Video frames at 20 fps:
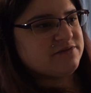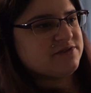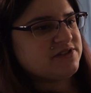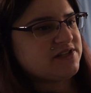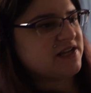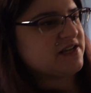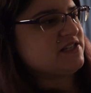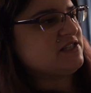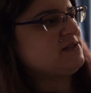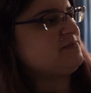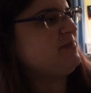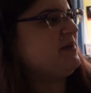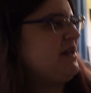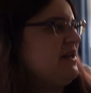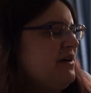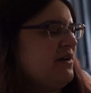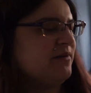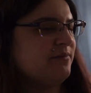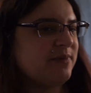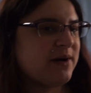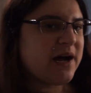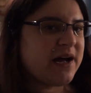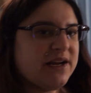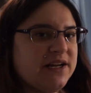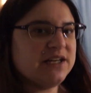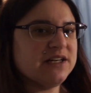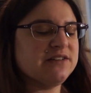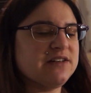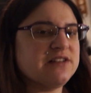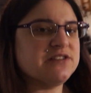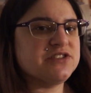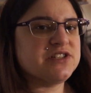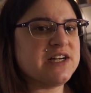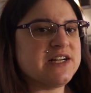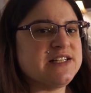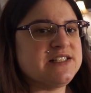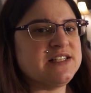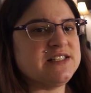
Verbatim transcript: was like spinning her body around trying to